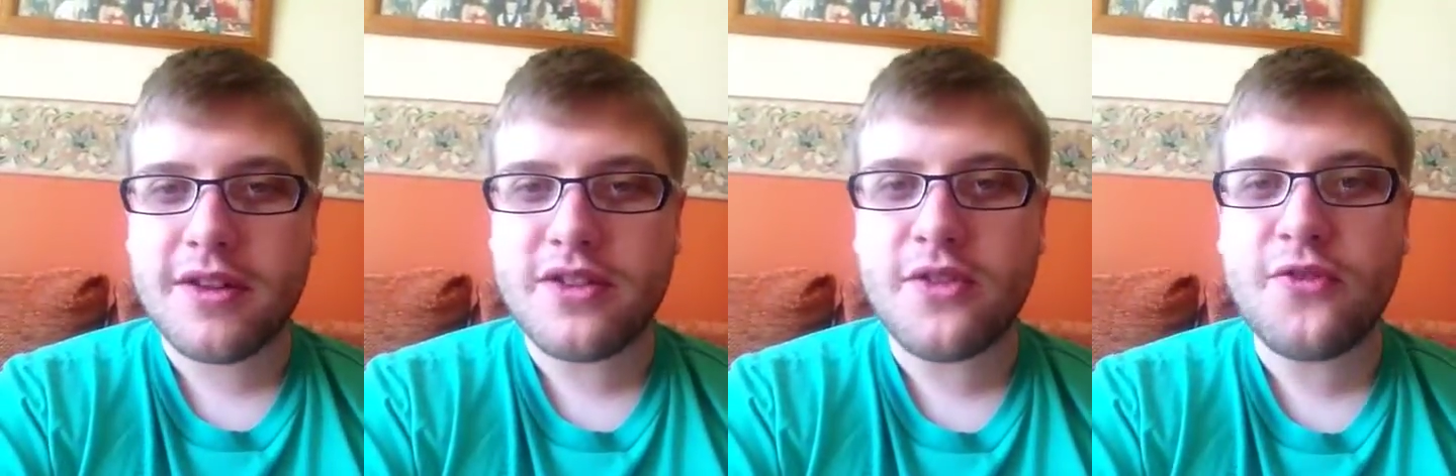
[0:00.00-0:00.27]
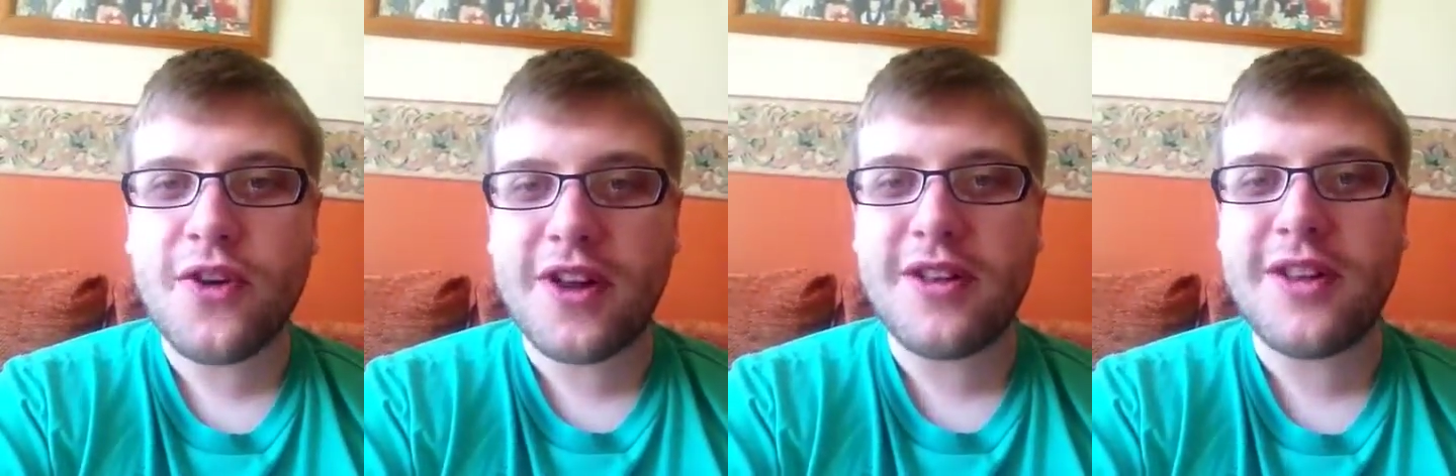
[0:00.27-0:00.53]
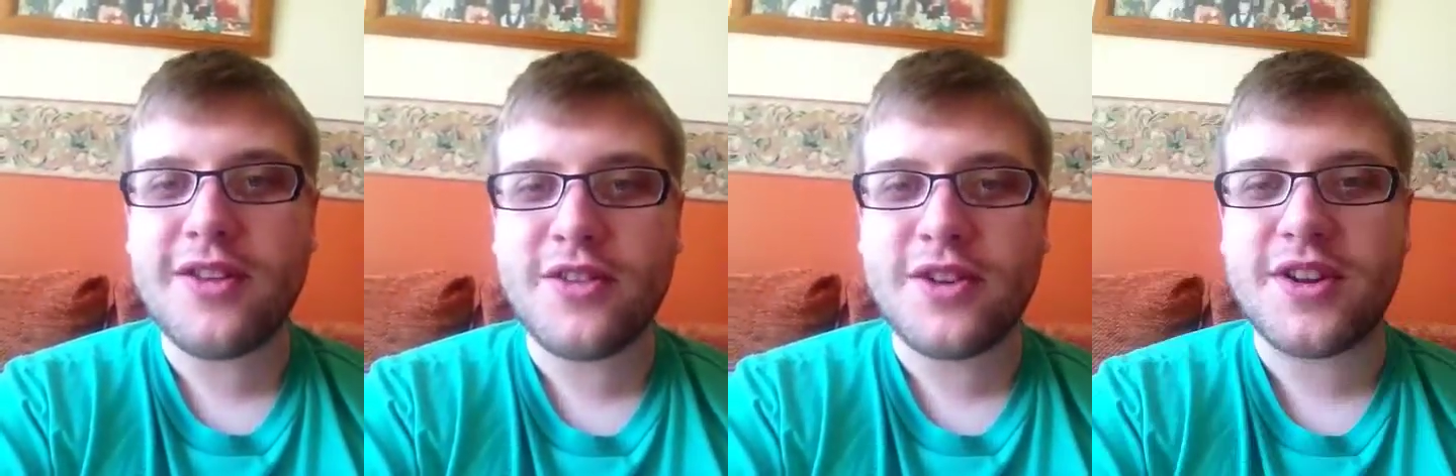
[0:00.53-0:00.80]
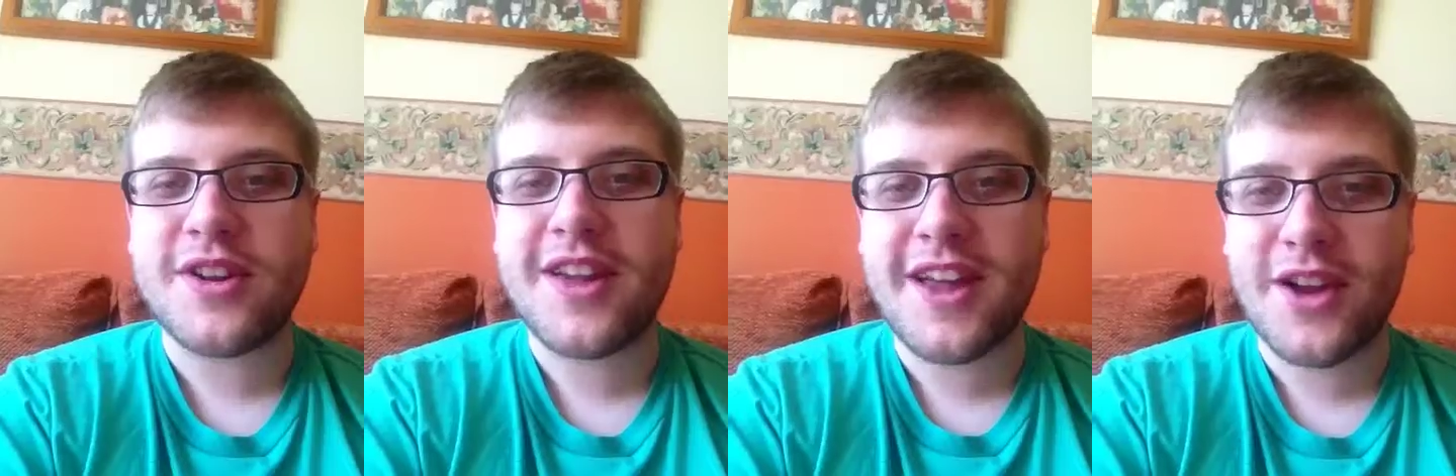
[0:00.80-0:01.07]
The fun is going
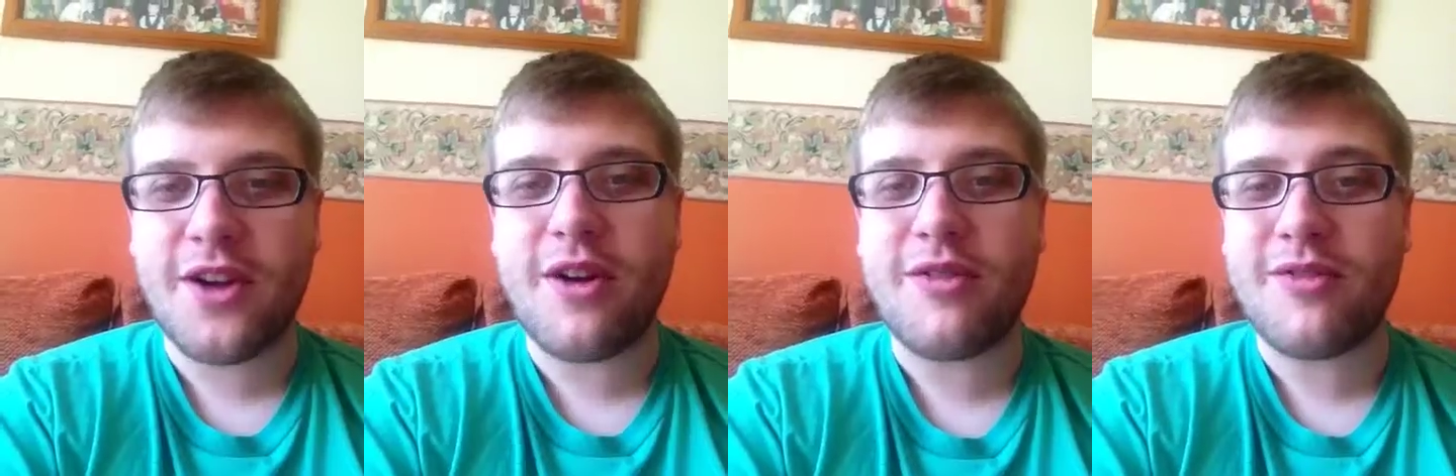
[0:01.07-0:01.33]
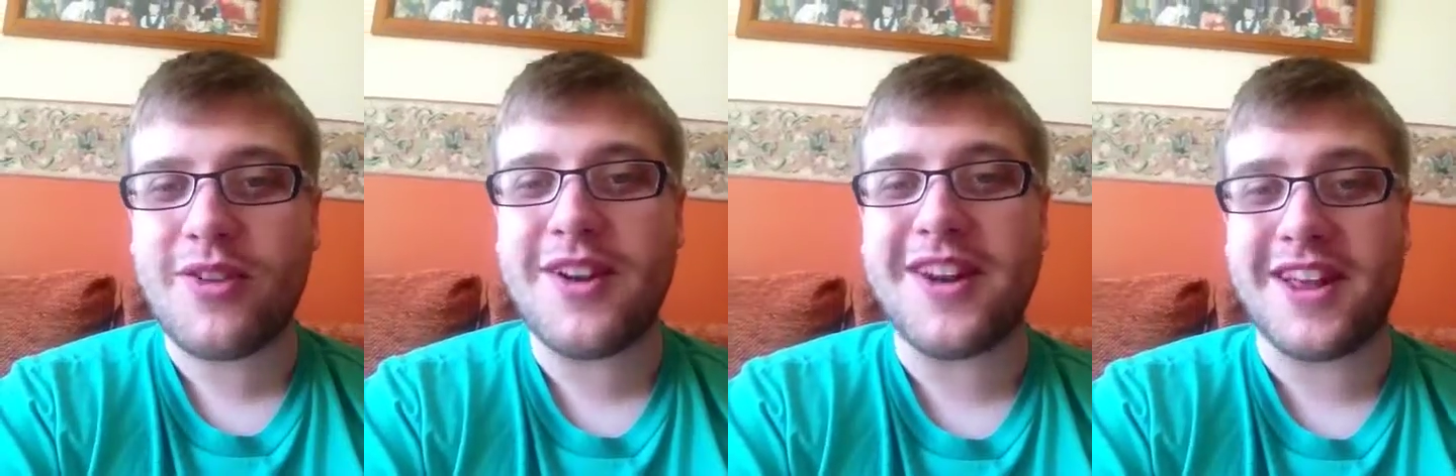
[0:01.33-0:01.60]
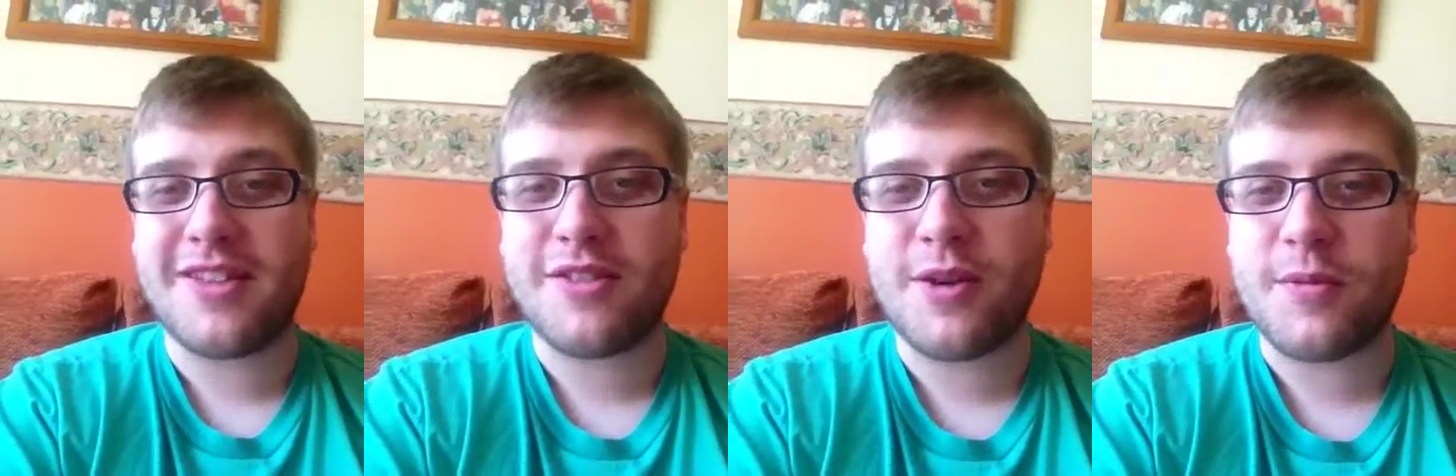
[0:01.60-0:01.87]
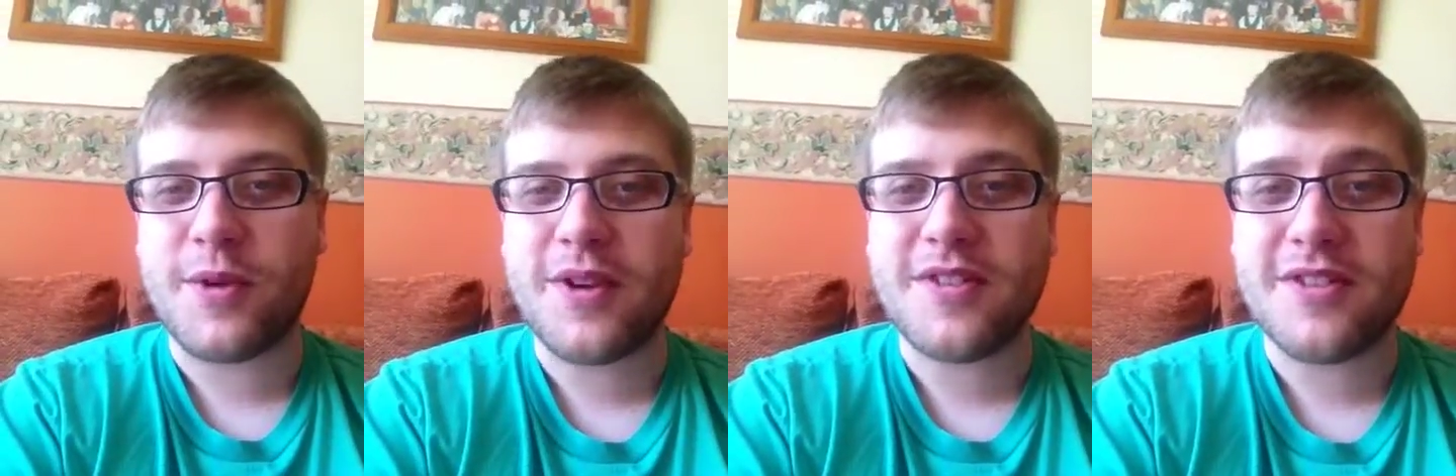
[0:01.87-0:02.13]
to kick off later
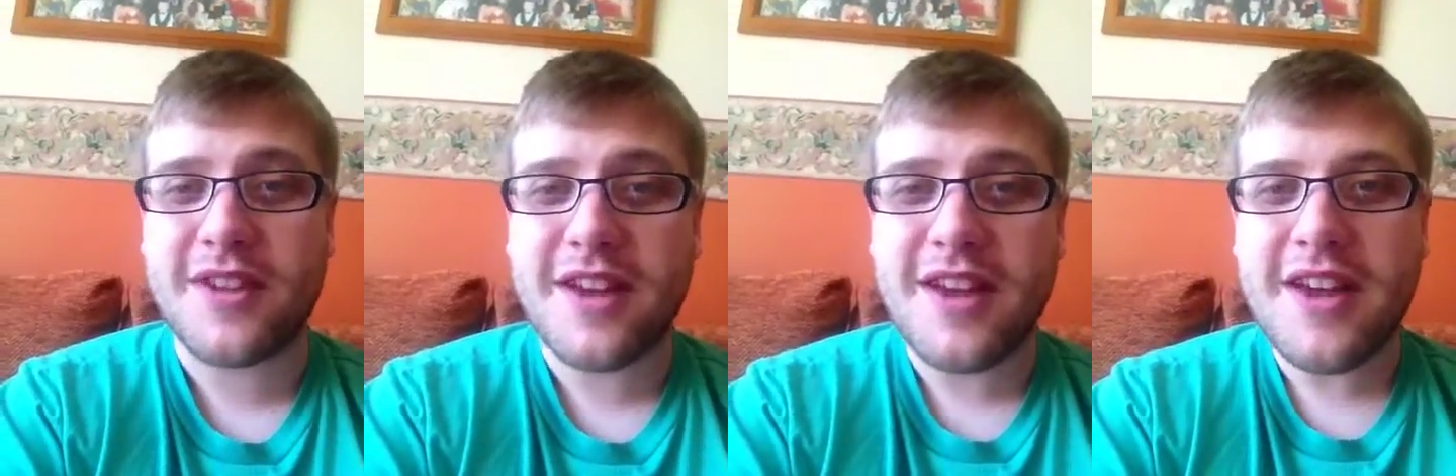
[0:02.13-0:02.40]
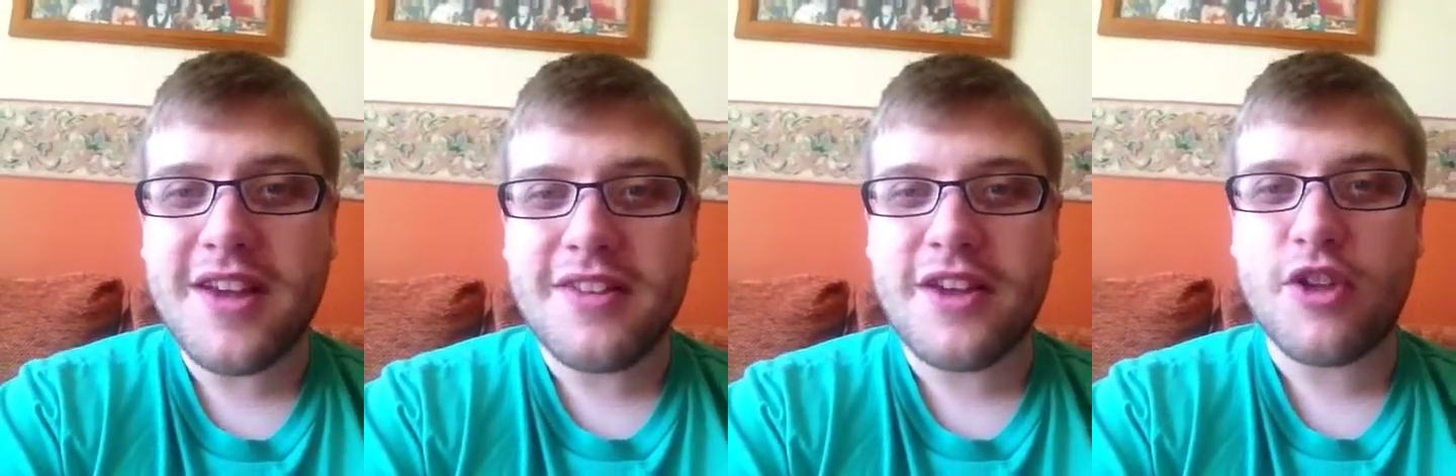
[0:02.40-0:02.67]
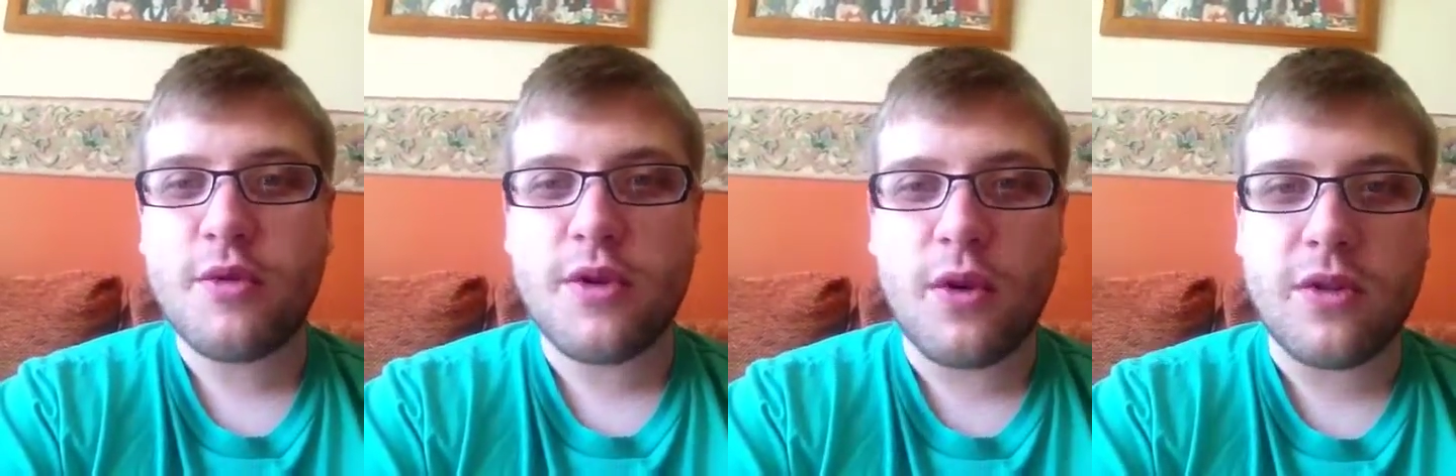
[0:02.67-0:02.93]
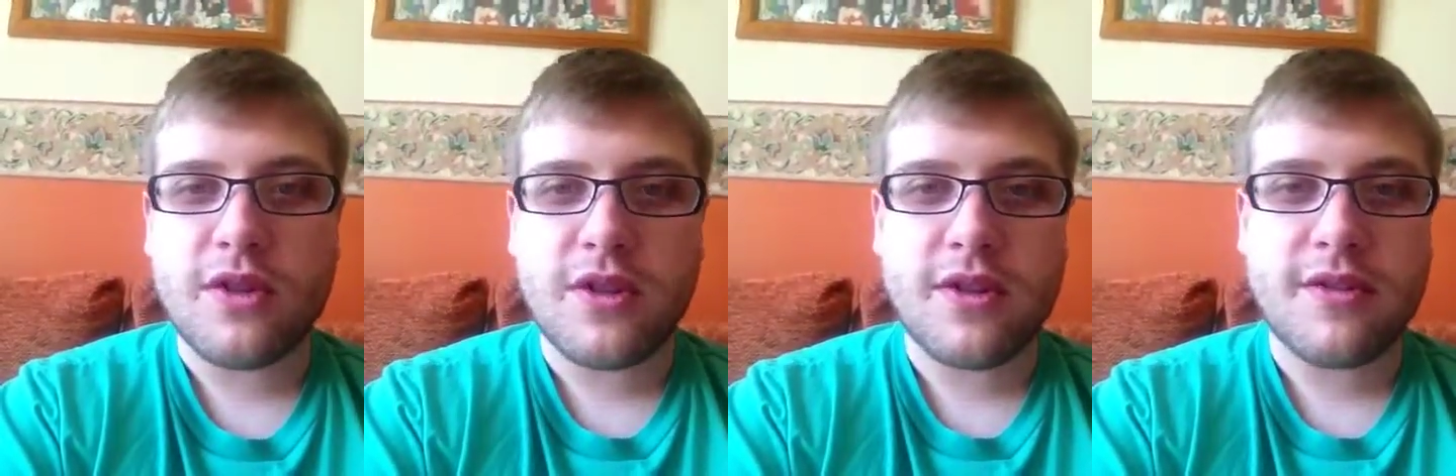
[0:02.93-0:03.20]
because that's when
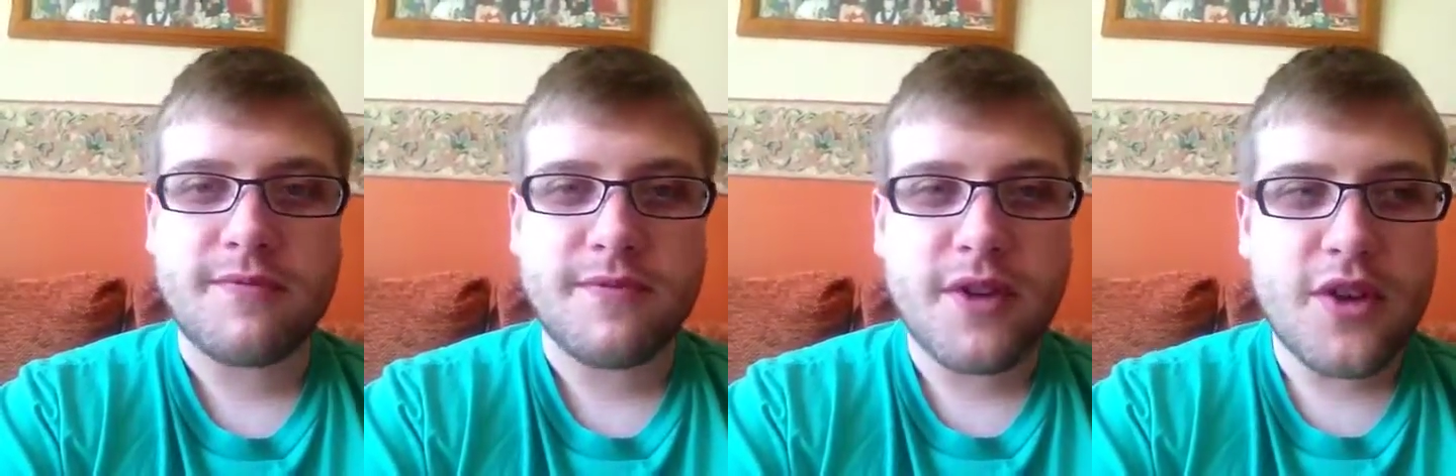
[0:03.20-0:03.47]
all the